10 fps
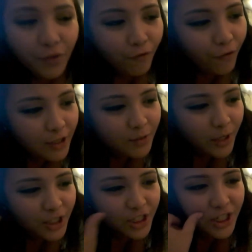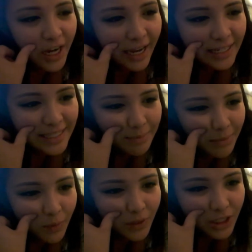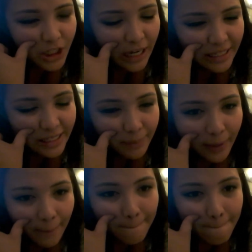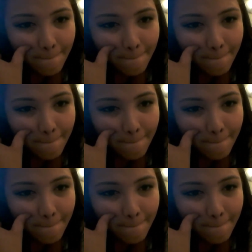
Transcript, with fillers: the first question she asked me, what did she ask me?